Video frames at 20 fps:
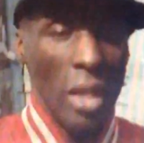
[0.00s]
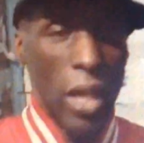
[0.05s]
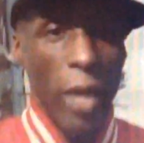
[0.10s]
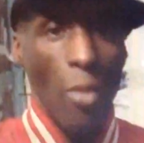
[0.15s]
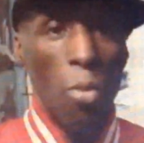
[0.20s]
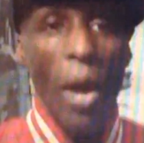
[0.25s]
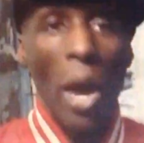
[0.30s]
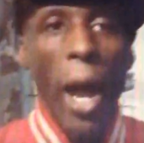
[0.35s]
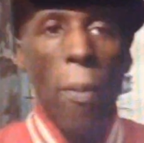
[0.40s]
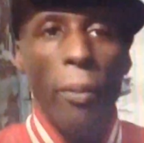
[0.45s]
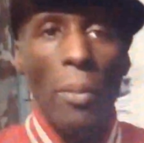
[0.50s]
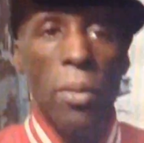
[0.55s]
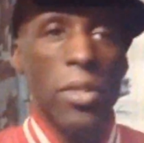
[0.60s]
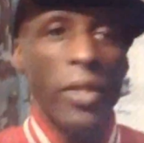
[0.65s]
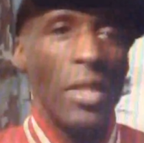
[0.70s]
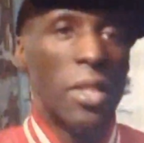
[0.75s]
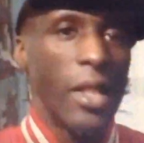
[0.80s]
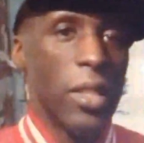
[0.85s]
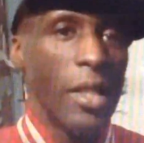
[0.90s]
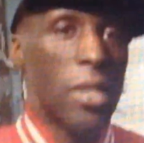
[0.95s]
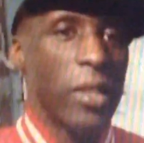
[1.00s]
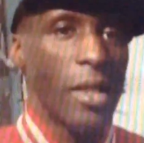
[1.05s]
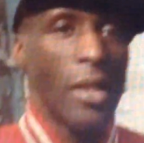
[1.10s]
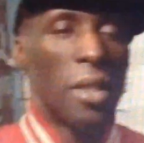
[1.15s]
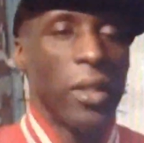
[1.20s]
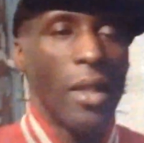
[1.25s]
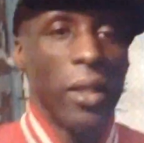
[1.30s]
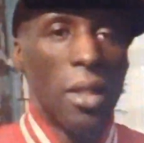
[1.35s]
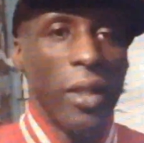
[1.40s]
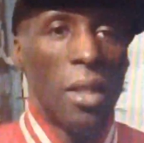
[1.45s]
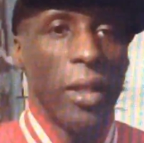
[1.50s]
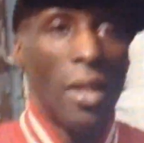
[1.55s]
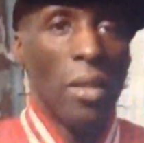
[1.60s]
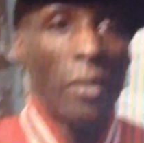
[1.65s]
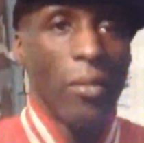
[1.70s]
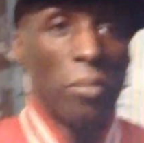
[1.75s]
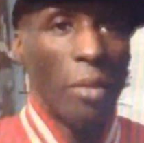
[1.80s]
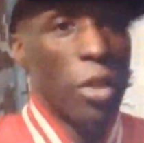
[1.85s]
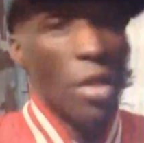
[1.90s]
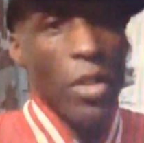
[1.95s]
And it encouraged me to have the
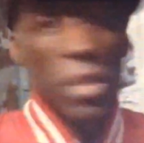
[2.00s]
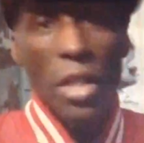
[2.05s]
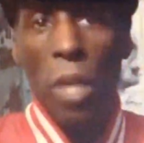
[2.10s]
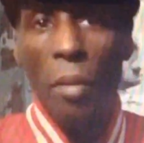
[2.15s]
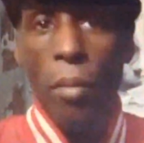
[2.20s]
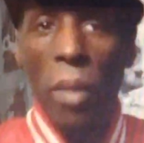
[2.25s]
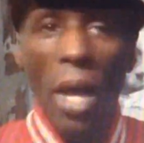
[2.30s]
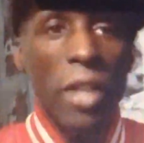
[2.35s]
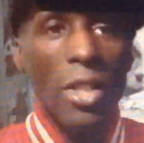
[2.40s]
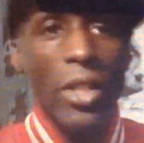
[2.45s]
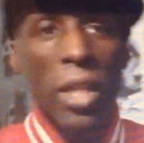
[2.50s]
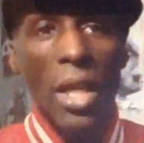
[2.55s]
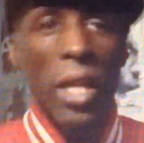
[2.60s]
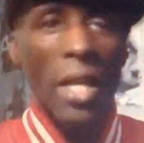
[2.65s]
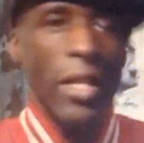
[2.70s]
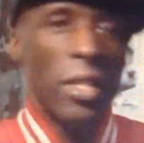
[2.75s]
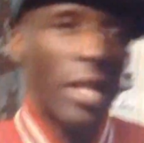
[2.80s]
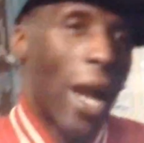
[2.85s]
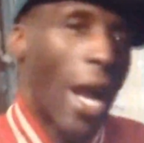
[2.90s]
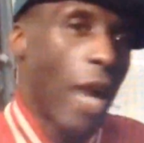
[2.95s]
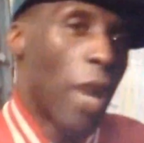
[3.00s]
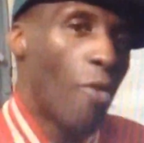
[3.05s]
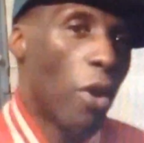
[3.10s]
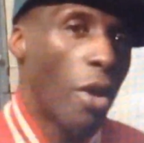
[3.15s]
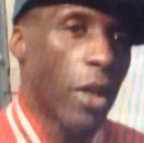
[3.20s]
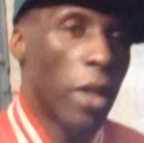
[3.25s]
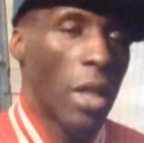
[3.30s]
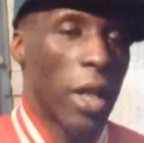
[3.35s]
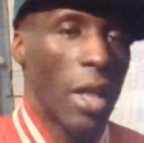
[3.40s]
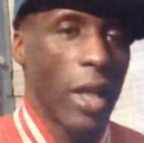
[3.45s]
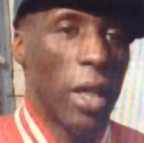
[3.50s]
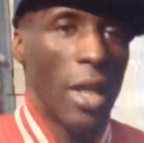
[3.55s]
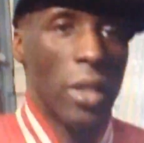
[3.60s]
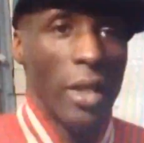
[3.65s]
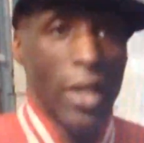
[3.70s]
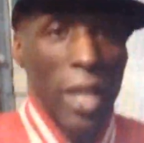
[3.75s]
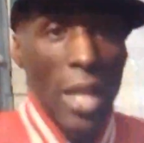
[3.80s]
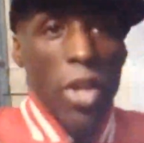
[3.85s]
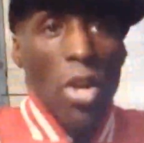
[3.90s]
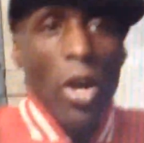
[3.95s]
ability to dance it out,
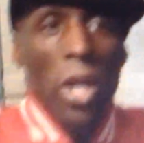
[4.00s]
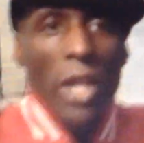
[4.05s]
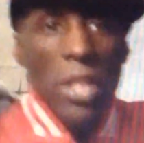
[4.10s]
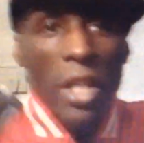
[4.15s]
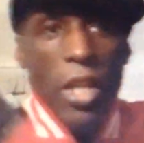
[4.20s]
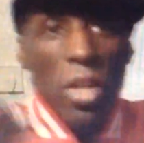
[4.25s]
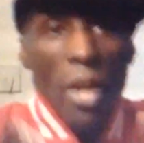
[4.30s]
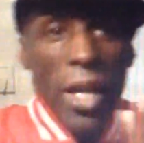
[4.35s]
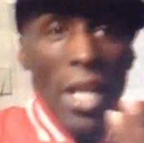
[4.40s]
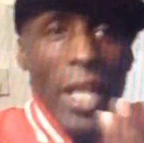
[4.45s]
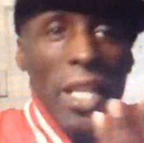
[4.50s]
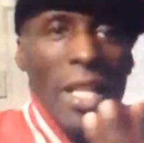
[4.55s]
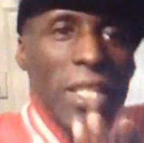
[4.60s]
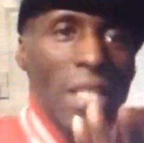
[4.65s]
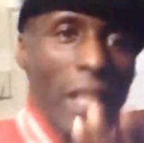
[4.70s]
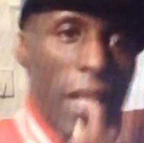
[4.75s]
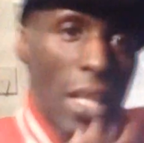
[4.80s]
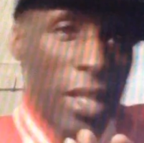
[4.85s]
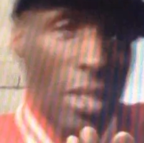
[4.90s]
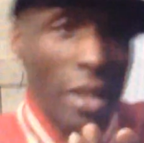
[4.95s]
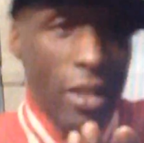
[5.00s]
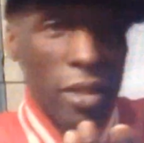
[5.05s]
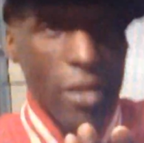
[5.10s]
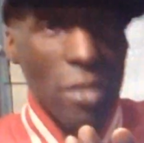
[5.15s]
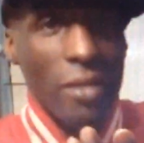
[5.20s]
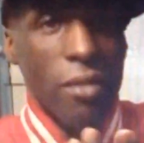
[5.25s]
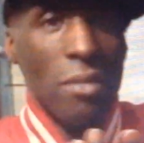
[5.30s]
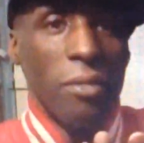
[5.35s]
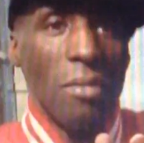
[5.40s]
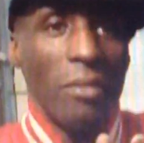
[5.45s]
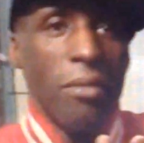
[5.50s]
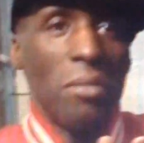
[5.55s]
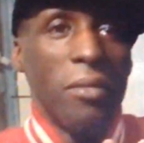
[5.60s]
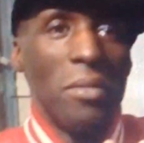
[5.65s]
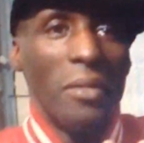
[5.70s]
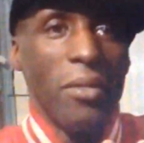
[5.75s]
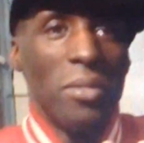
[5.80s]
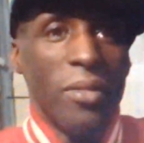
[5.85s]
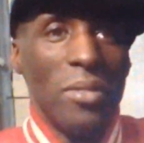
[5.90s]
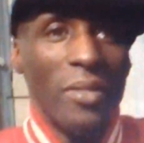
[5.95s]
write it out, and speak it
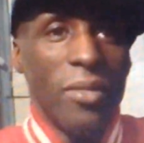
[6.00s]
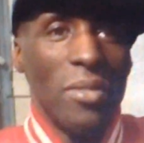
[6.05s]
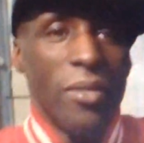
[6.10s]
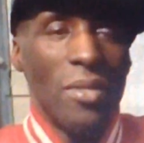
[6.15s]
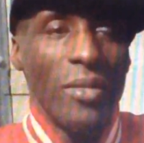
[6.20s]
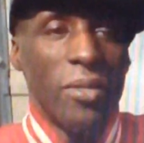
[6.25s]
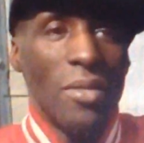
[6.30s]
out.